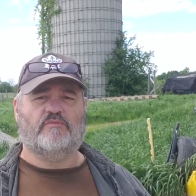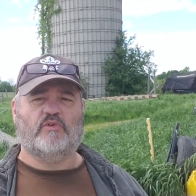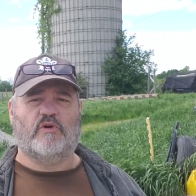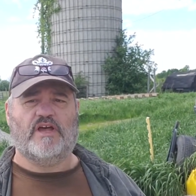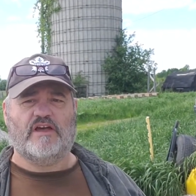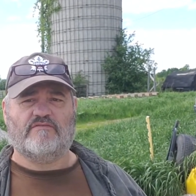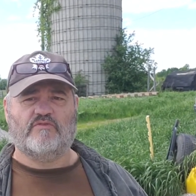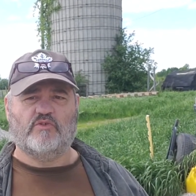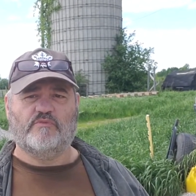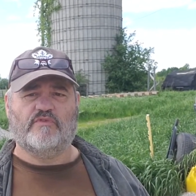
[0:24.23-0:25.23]
do I have
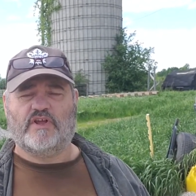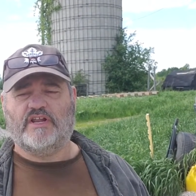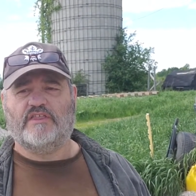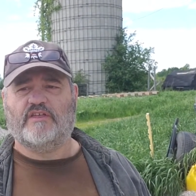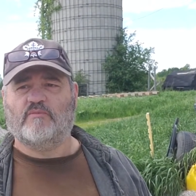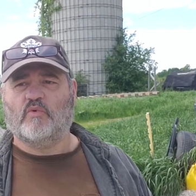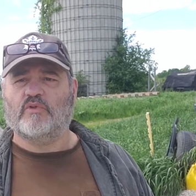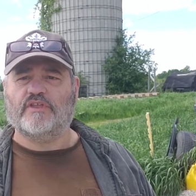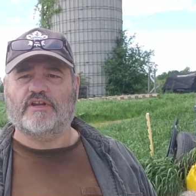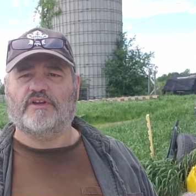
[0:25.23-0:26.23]
room for anything more
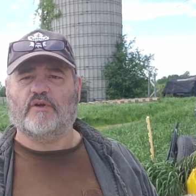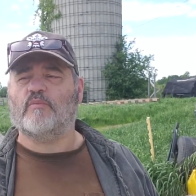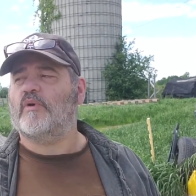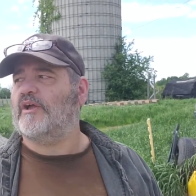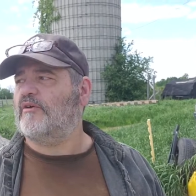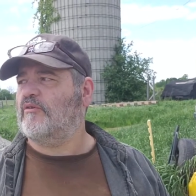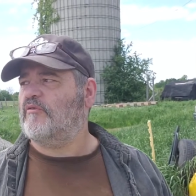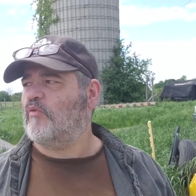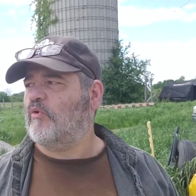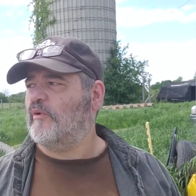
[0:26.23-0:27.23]
than a dirt bike or a
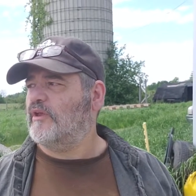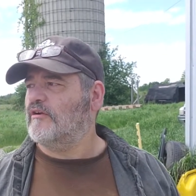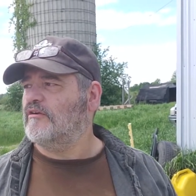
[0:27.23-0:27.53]
four-wheeler.